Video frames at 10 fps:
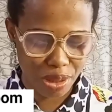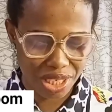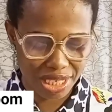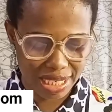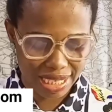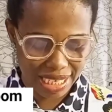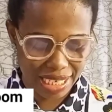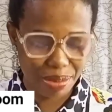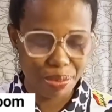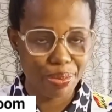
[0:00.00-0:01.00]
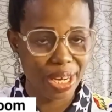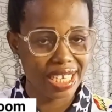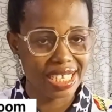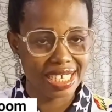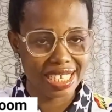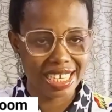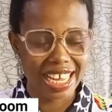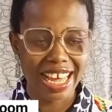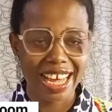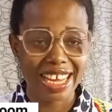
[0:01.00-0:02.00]
option C, painting,
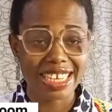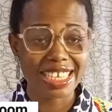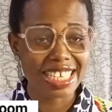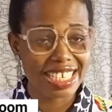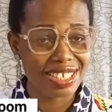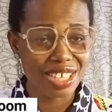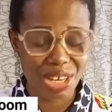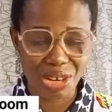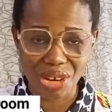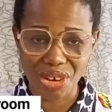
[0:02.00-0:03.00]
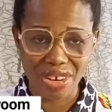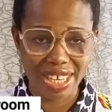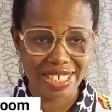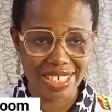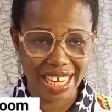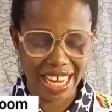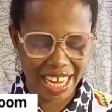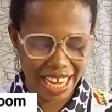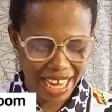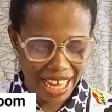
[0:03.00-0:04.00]
and is incorrect.
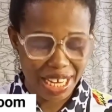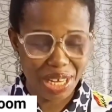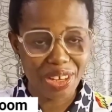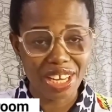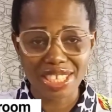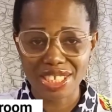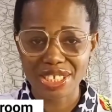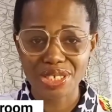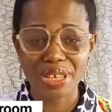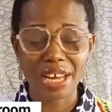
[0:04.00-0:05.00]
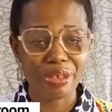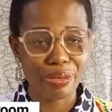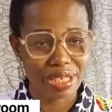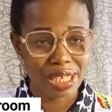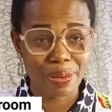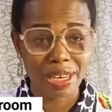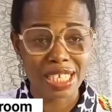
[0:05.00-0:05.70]
Okay, now in case you didn't know, I have a WhatsApp